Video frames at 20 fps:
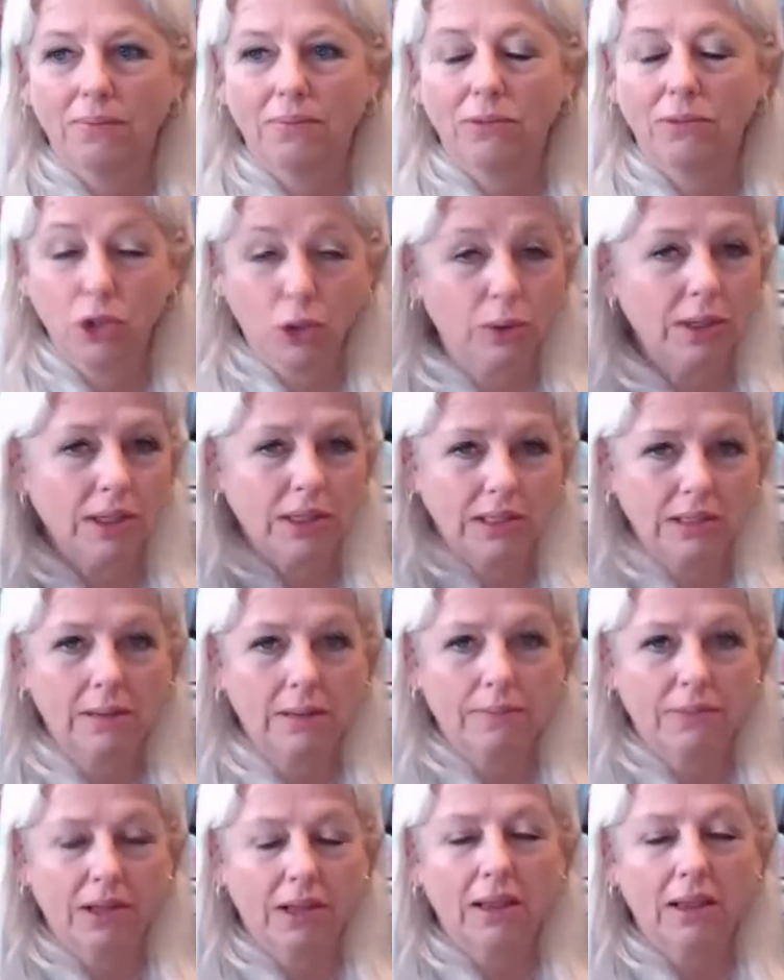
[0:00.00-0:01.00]
doing
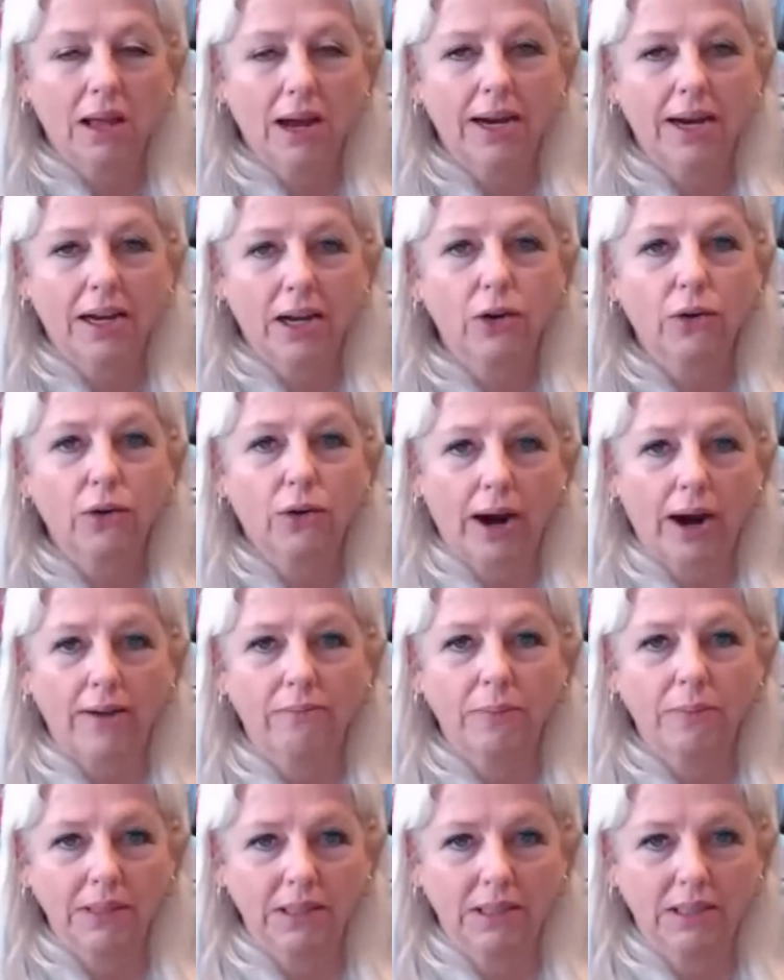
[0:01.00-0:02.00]
something like a craft
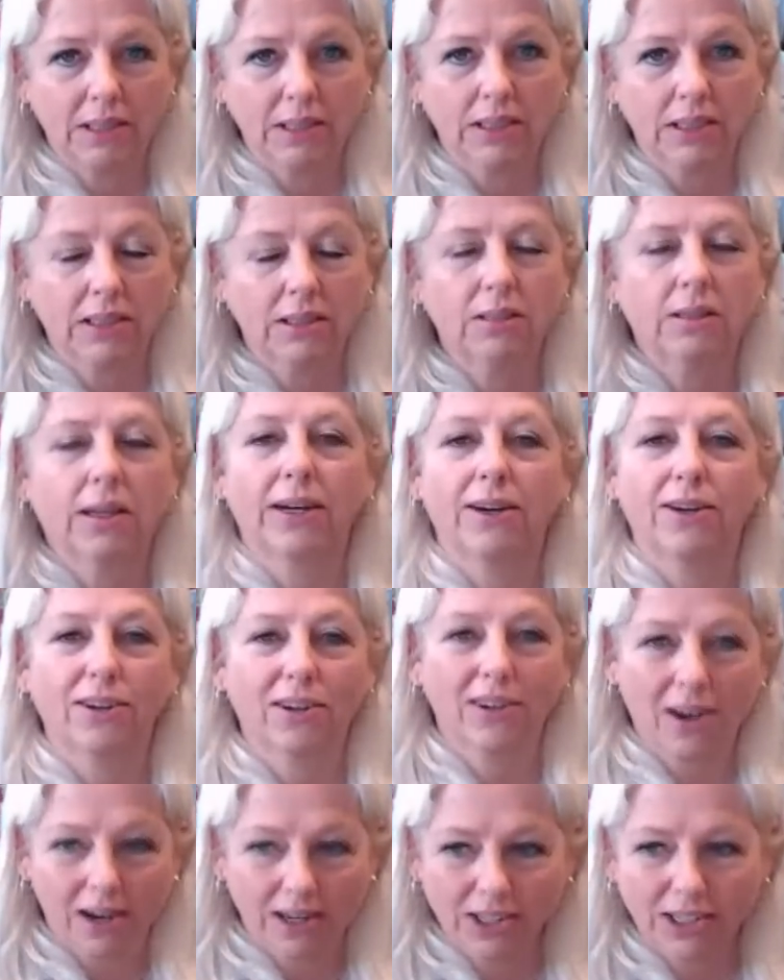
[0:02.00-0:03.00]
business, like
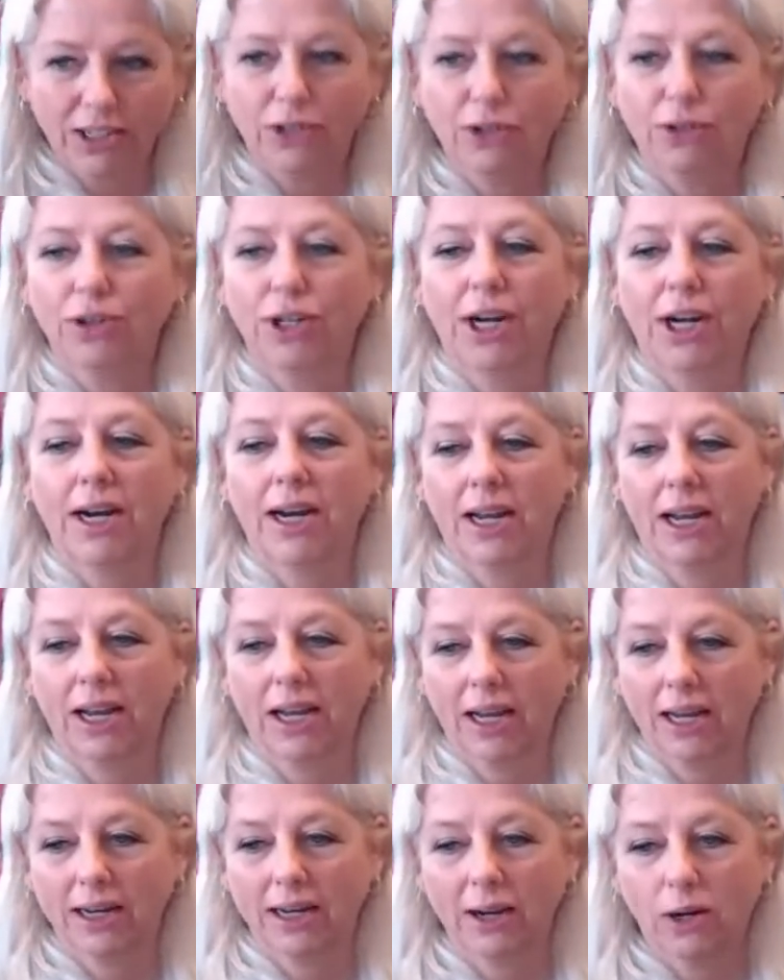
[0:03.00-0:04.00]
content
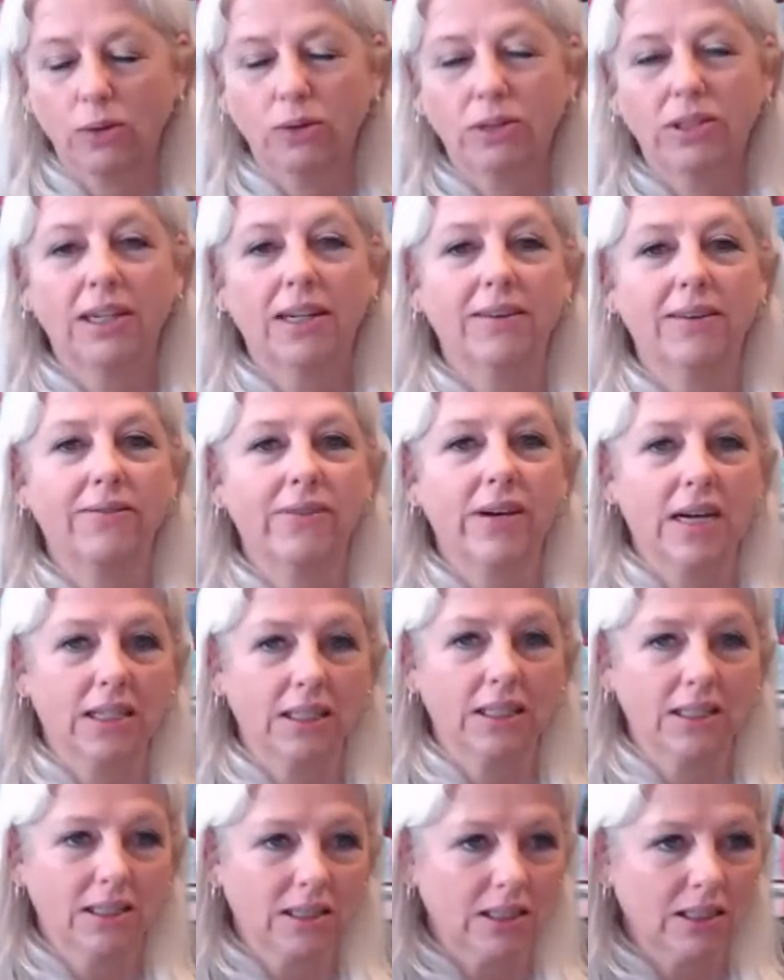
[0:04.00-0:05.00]
creating and hosting
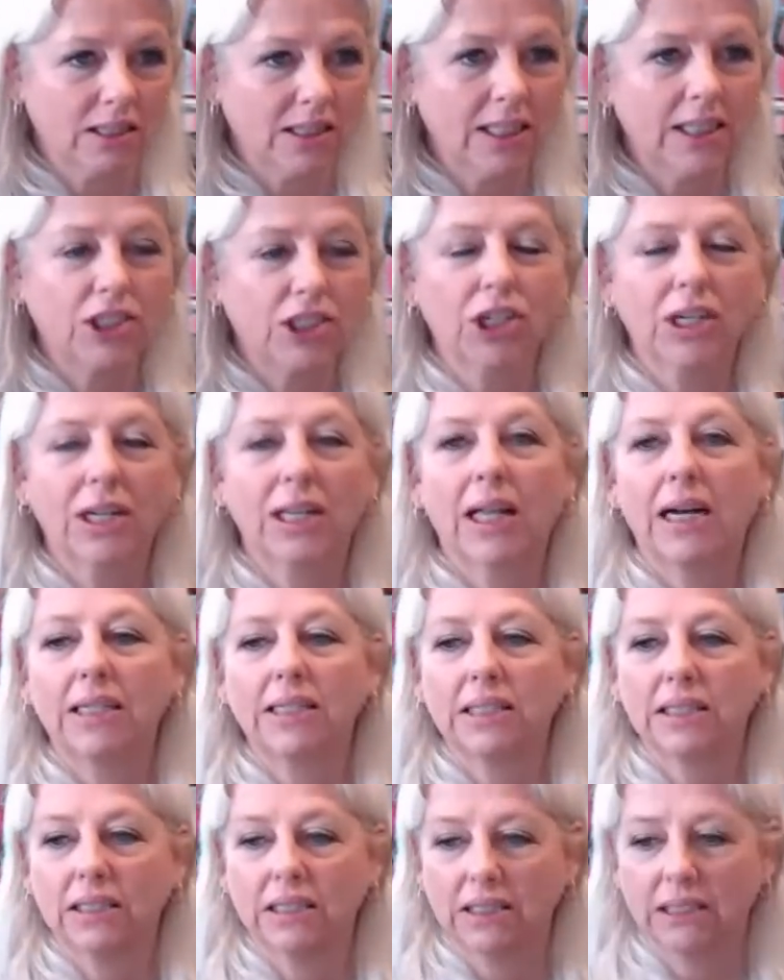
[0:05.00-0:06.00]
events and teaching
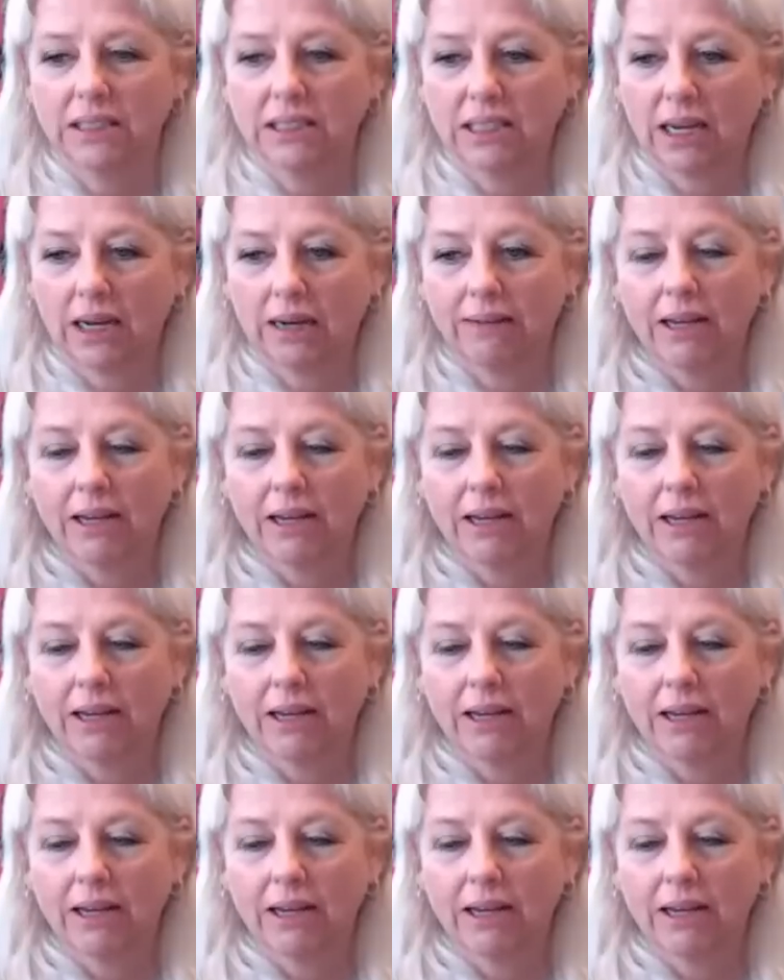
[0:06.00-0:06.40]
classes and stuff.